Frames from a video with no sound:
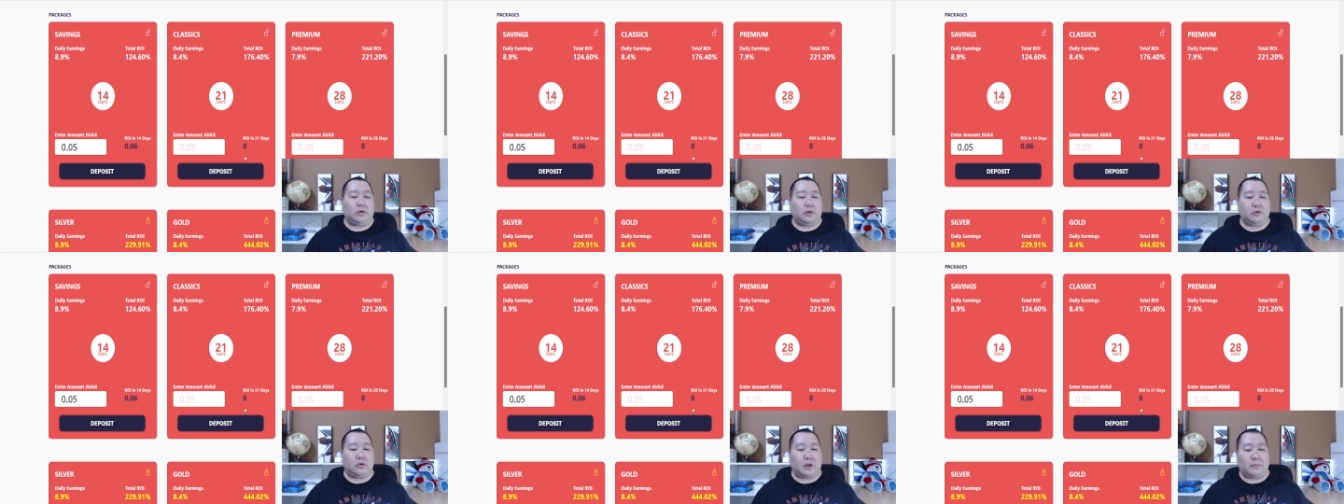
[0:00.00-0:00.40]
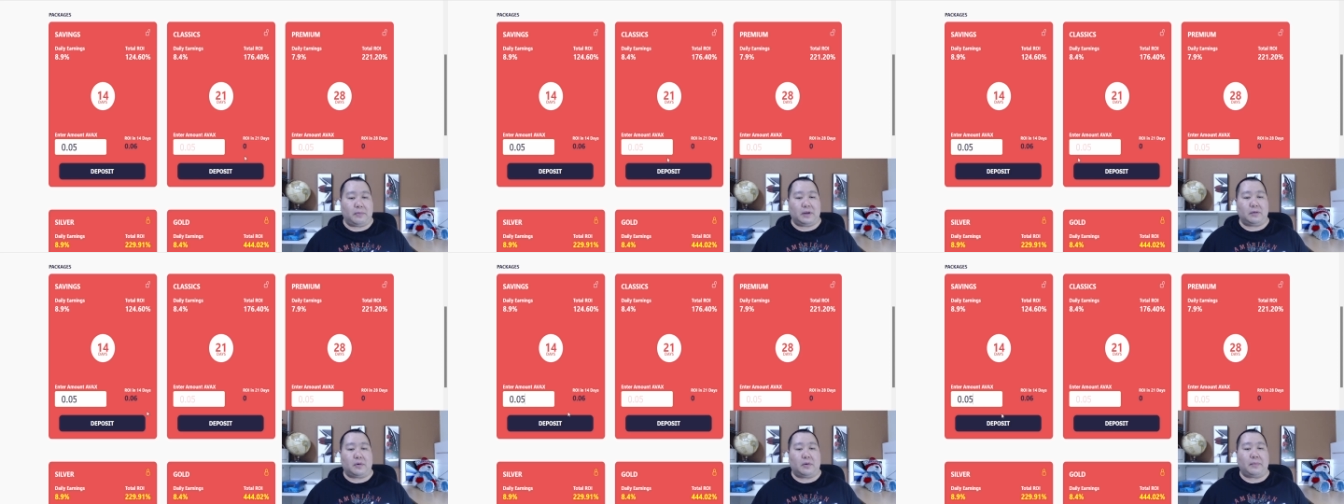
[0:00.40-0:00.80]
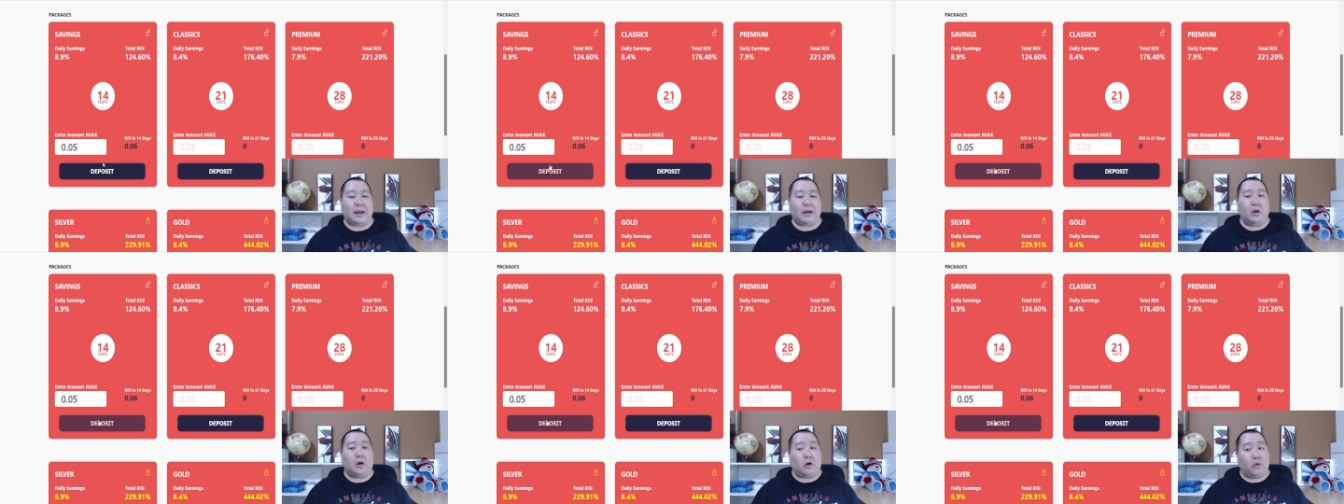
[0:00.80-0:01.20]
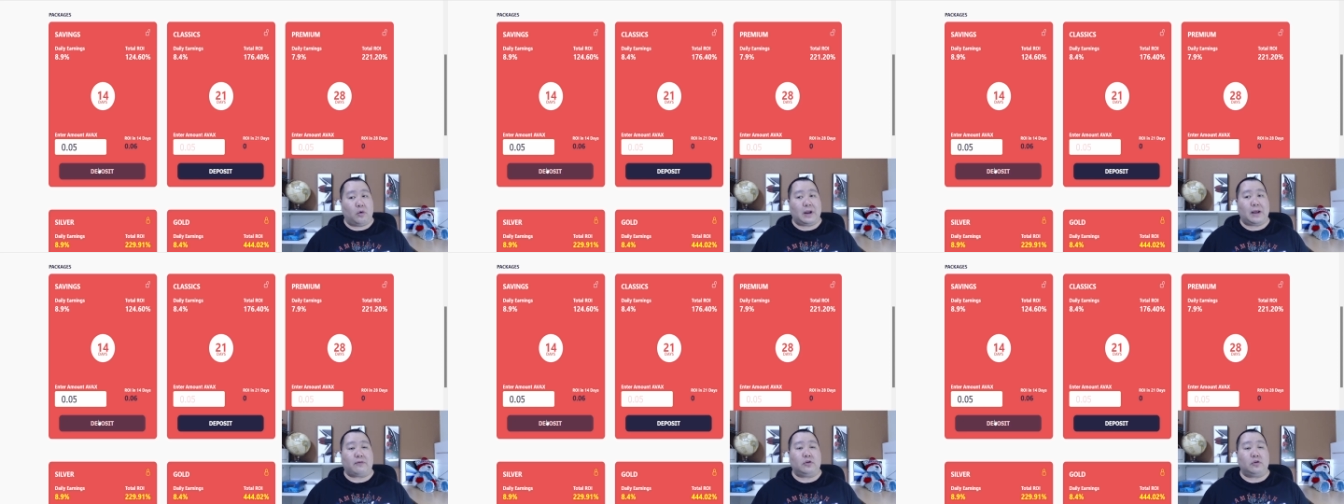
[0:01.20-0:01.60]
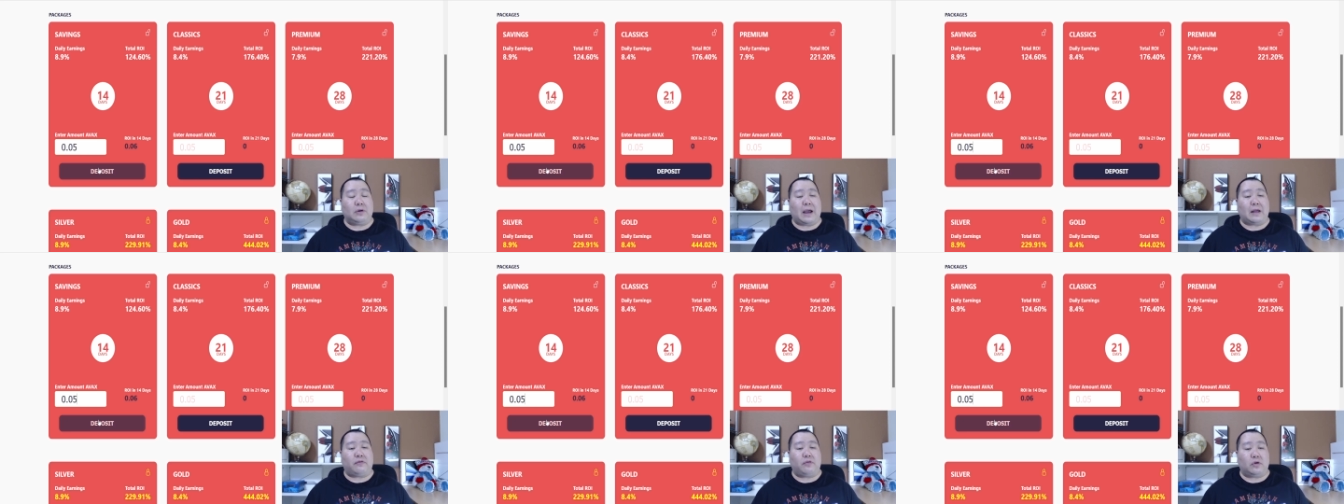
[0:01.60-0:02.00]
You could do a minimum amount or whatever you
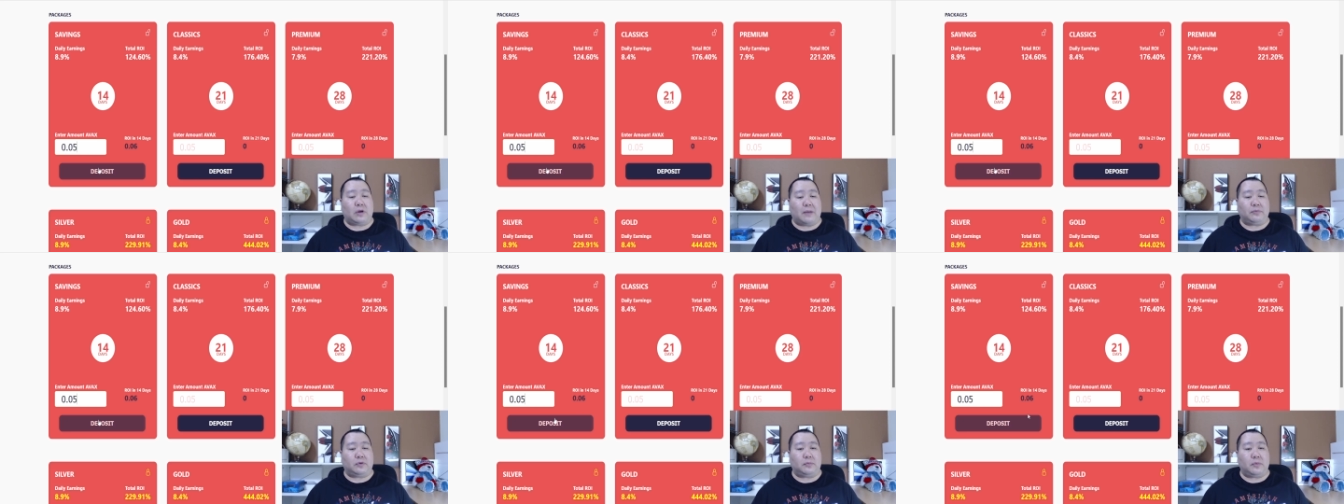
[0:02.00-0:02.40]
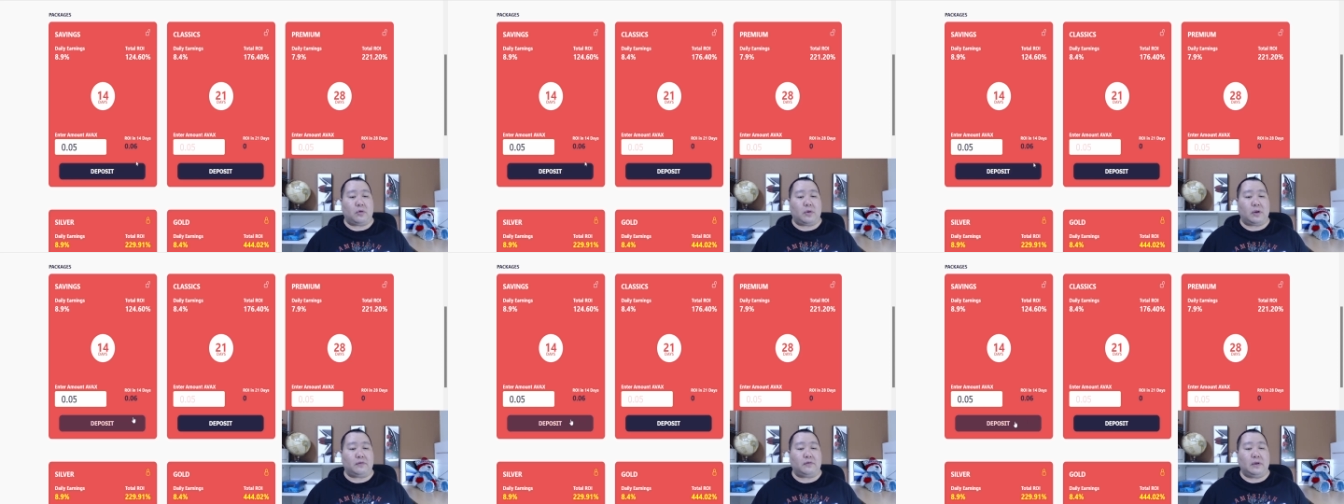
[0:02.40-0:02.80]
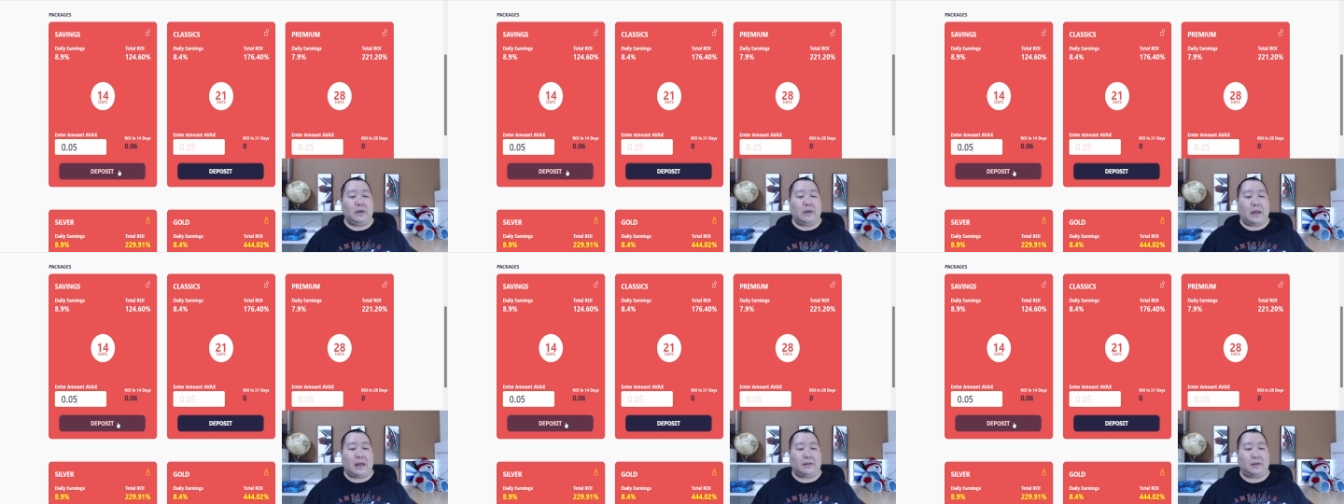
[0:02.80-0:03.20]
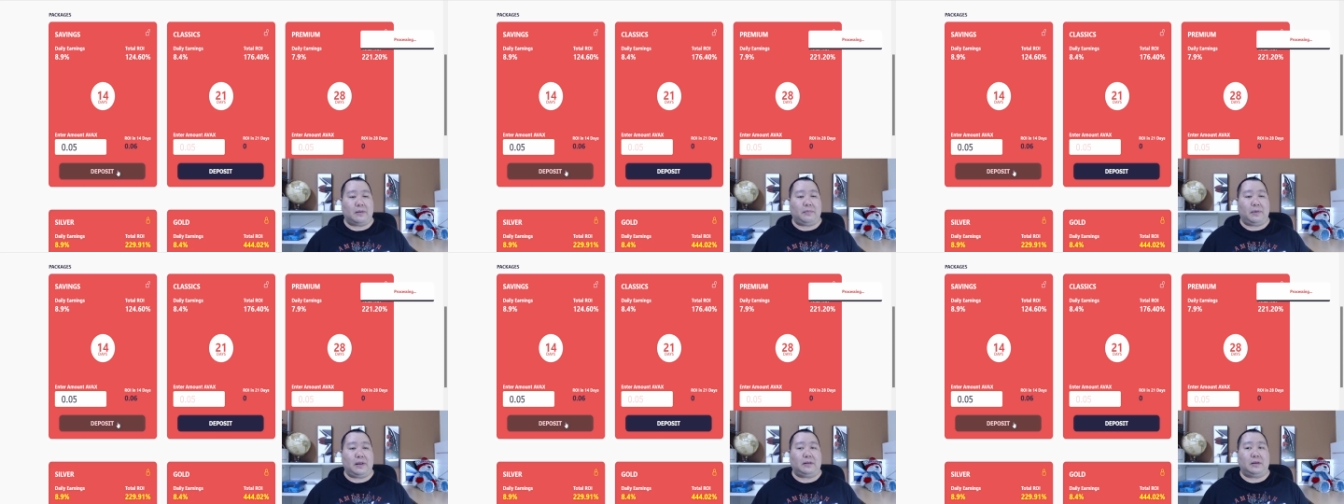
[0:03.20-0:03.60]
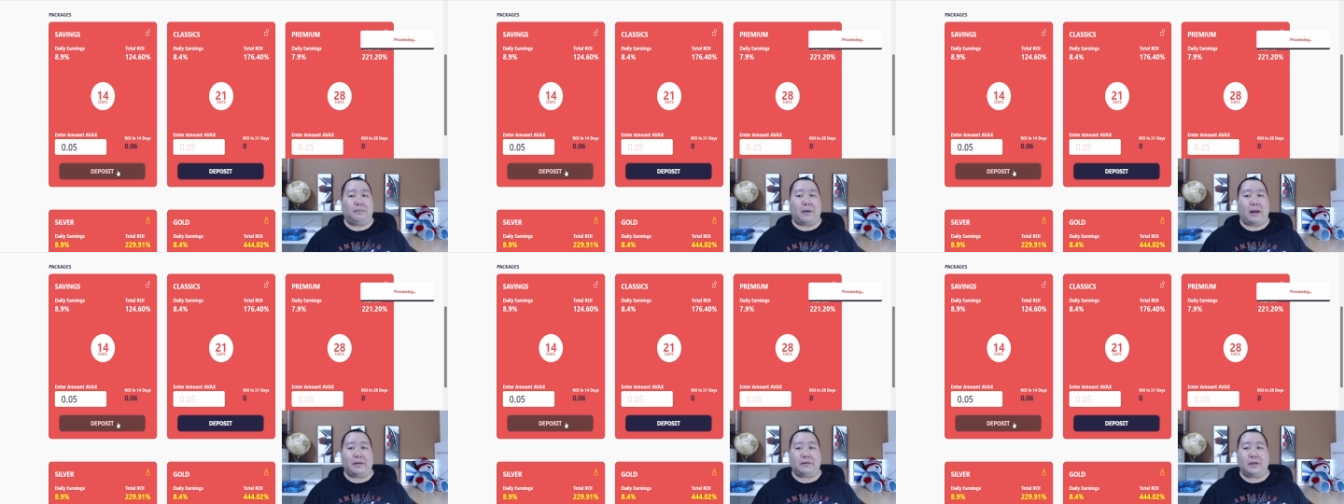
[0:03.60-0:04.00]
guys feel comfortable with and simply hit
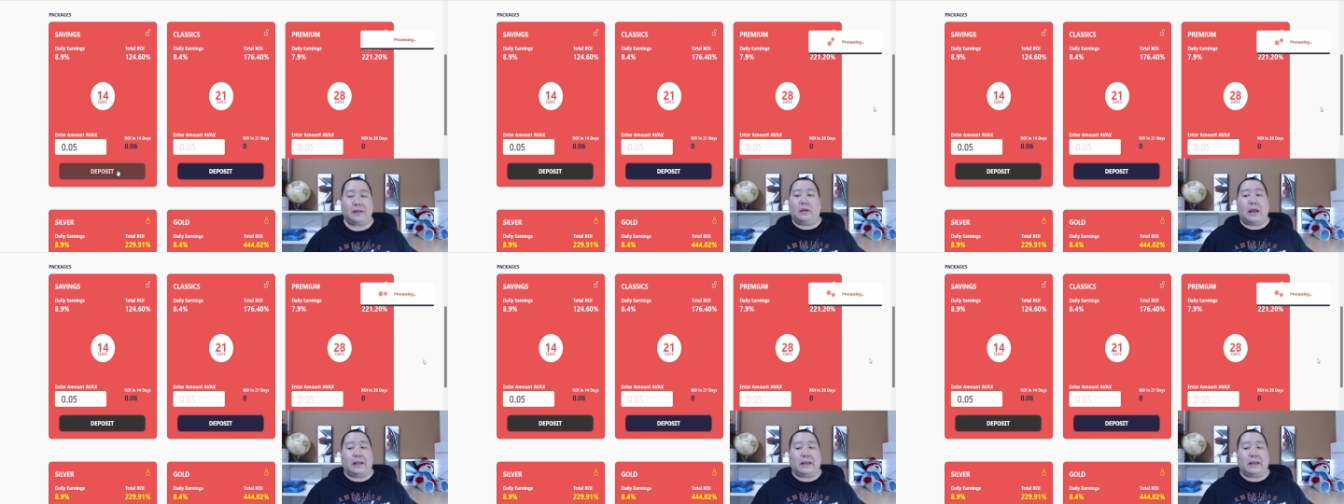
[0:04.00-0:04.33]
deposit.